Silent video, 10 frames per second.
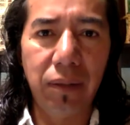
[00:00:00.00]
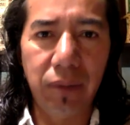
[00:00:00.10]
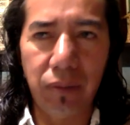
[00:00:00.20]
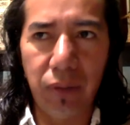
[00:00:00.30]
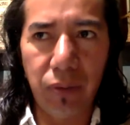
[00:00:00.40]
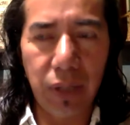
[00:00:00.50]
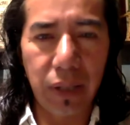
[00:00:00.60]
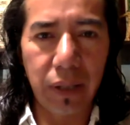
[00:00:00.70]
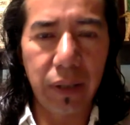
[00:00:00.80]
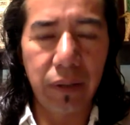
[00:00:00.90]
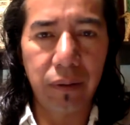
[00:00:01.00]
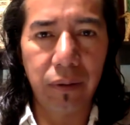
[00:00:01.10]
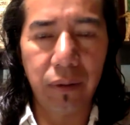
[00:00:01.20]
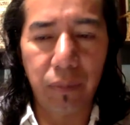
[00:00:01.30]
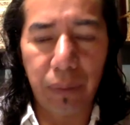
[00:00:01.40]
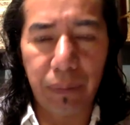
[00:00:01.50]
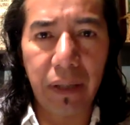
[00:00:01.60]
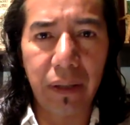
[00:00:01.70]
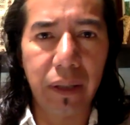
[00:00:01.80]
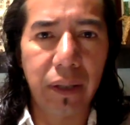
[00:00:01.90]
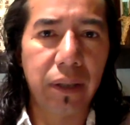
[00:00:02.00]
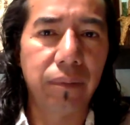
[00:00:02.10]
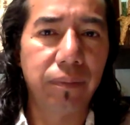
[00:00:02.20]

when we were, you know, preparing the,